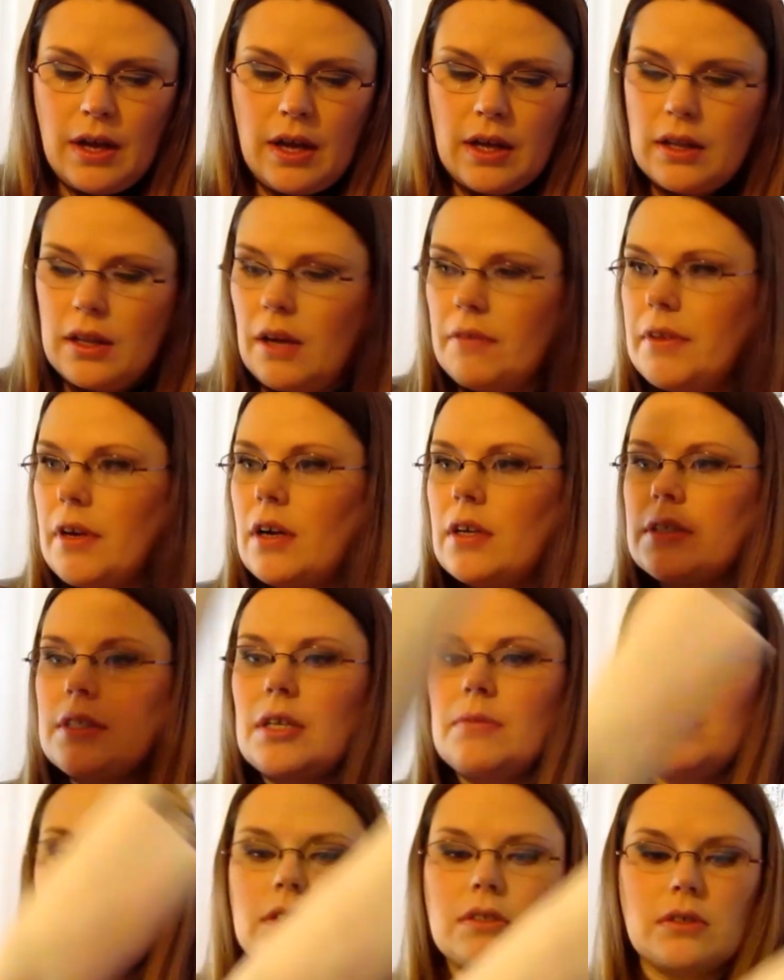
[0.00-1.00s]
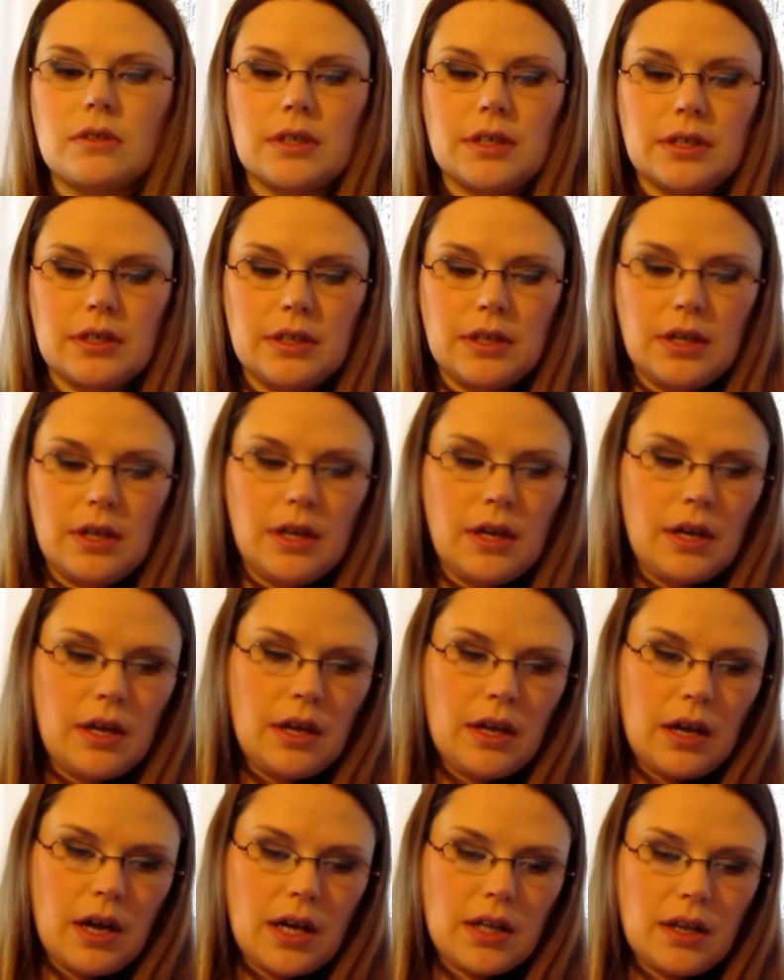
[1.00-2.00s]
Love the artist Amy Stewart.
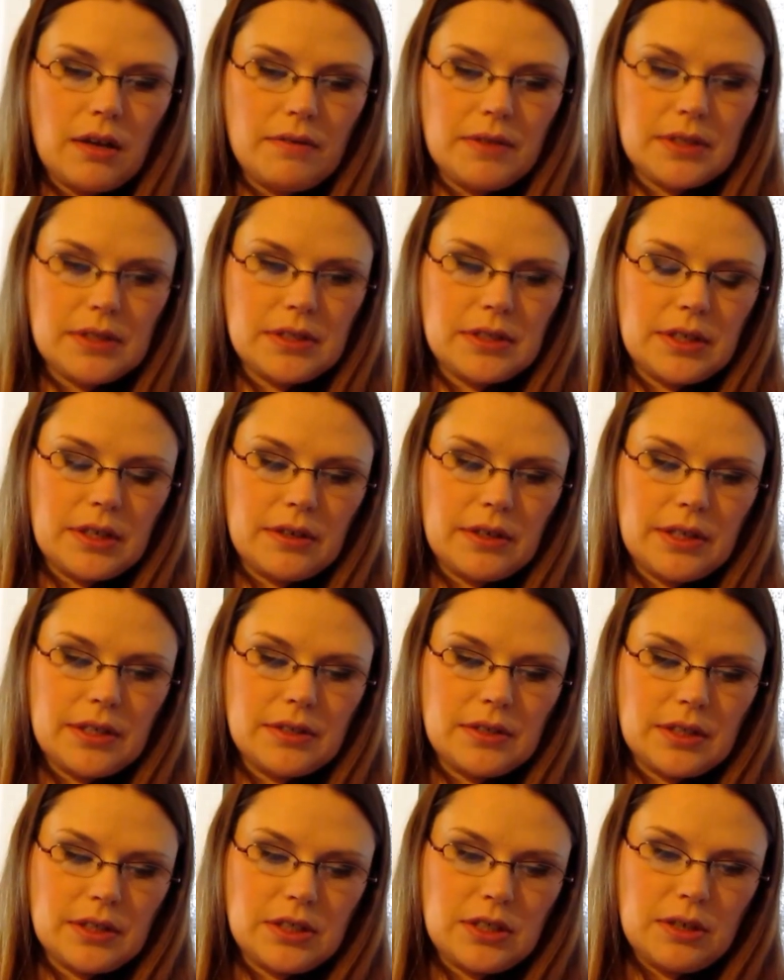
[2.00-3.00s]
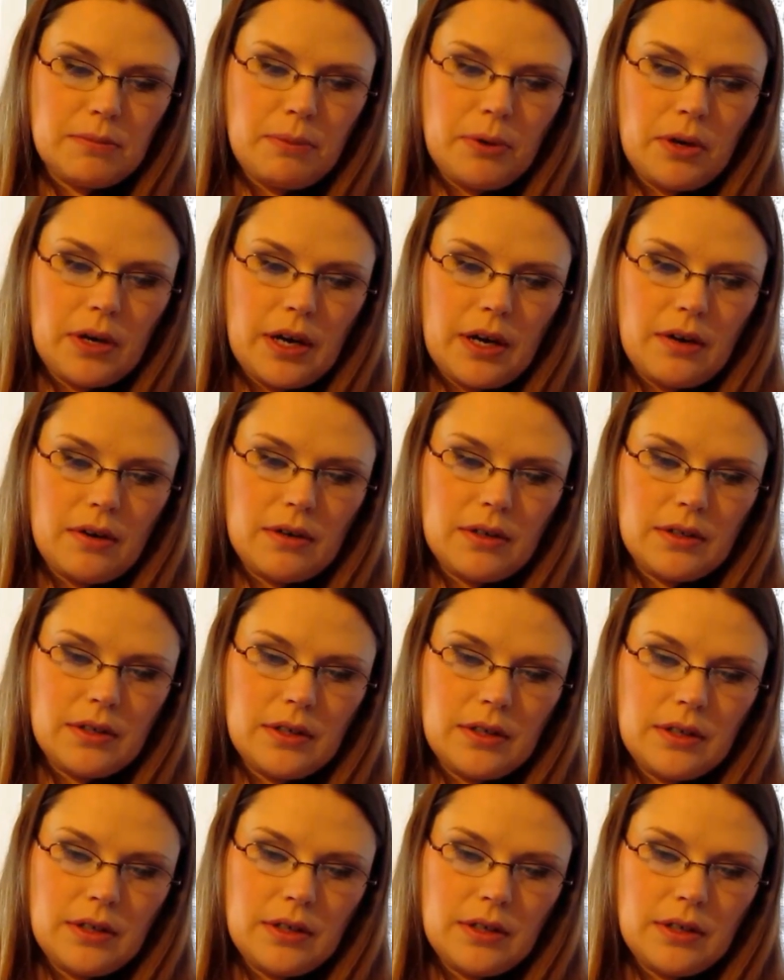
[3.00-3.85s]
I love this series that she put out.